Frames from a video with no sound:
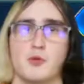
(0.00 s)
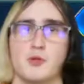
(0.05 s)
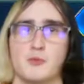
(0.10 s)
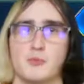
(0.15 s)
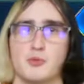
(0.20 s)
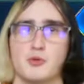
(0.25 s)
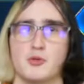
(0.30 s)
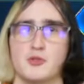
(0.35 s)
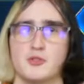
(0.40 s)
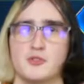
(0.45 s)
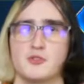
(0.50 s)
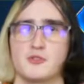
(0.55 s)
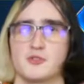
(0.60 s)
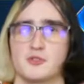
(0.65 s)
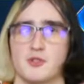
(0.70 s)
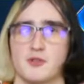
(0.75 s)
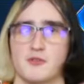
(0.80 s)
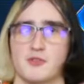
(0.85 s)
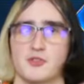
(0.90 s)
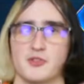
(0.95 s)
you pull a new
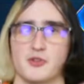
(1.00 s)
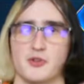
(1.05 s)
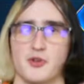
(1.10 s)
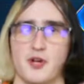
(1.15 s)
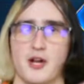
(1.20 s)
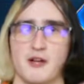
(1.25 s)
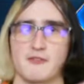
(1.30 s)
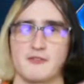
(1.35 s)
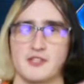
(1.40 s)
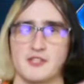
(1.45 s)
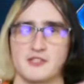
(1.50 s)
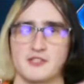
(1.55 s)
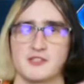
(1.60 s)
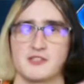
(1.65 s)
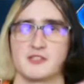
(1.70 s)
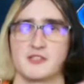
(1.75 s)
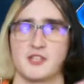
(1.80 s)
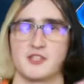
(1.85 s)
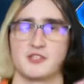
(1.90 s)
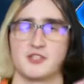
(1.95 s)
servant or craft
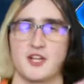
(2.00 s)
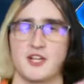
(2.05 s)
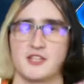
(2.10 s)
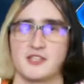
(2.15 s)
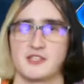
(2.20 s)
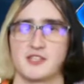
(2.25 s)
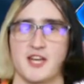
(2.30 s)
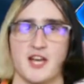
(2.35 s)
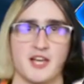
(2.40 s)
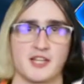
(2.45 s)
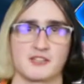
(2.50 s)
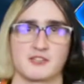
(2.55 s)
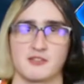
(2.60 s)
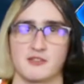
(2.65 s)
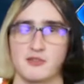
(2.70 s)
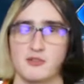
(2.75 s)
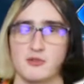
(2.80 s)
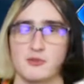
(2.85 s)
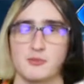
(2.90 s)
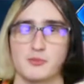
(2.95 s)
essence, a giant text
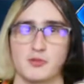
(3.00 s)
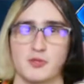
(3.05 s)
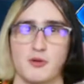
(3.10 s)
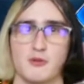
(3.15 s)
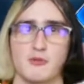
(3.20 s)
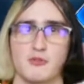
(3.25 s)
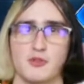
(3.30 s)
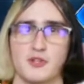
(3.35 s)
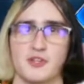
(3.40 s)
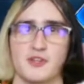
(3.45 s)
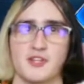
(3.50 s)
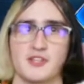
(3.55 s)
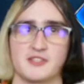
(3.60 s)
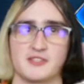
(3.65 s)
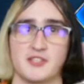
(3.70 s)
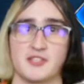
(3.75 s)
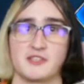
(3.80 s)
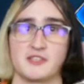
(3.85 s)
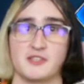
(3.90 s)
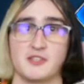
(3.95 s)
looms over it that
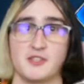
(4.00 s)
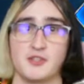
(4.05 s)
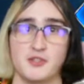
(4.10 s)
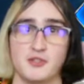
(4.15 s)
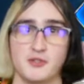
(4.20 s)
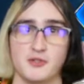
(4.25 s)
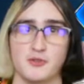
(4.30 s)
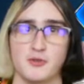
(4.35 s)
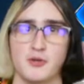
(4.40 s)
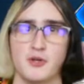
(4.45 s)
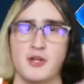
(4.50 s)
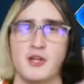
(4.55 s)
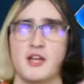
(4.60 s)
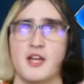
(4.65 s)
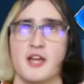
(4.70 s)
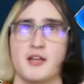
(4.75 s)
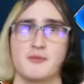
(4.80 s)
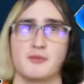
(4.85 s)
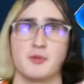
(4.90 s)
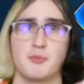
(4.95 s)
says new,
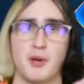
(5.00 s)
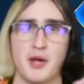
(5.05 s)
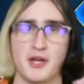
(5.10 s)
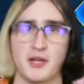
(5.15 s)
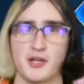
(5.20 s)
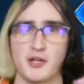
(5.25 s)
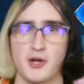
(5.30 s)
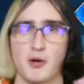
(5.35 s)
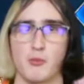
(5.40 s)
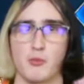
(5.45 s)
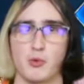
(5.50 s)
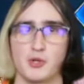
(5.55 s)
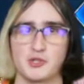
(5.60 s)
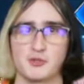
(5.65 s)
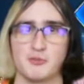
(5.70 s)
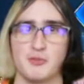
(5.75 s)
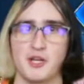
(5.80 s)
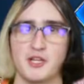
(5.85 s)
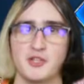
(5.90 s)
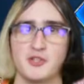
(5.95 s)
and depending on which
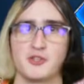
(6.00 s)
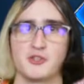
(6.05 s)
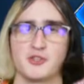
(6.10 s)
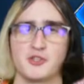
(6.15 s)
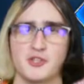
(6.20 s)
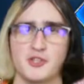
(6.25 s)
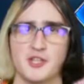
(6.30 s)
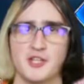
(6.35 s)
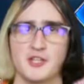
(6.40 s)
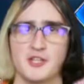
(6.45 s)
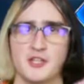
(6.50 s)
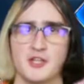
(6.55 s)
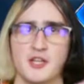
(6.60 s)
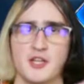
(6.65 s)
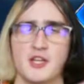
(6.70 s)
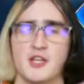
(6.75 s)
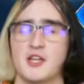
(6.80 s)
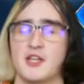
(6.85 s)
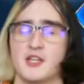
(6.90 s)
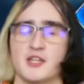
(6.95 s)
menu you're in,
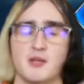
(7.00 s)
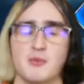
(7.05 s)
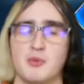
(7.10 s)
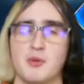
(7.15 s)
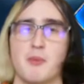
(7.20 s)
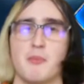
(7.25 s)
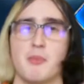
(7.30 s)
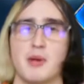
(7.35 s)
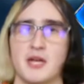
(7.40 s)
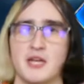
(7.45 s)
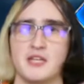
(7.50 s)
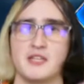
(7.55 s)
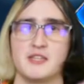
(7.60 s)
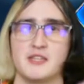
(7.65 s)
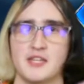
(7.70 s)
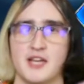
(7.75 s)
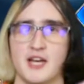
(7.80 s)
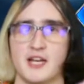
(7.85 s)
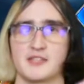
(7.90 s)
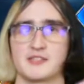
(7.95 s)
it can be a pain in
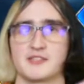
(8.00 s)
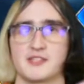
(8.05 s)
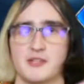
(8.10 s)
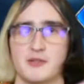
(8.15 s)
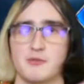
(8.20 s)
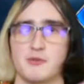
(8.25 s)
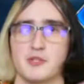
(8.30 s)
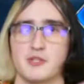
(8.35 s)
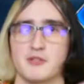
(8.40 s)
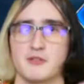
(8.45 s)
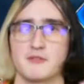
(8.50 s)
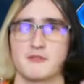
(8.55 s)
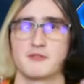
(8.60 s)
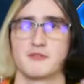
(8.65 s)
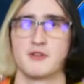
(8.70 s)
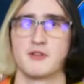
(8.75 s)
the ass to get rid of.